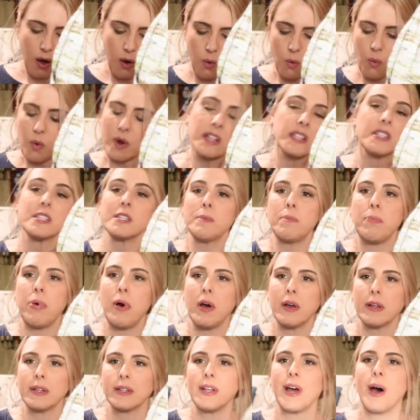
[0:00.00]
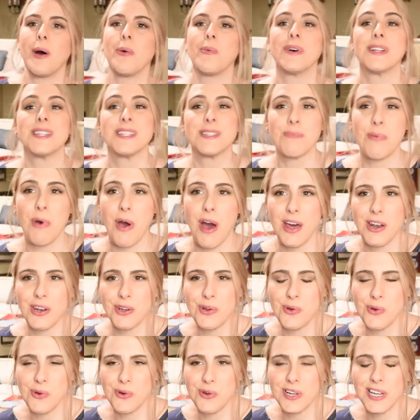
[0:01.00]
Once Upon a
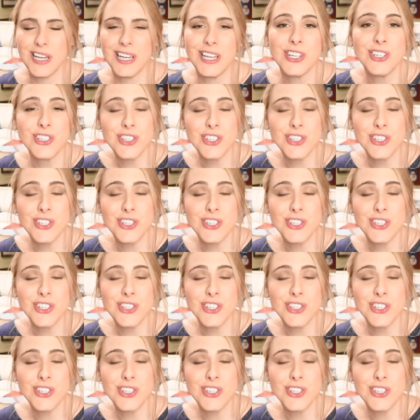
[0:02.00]
Corgi.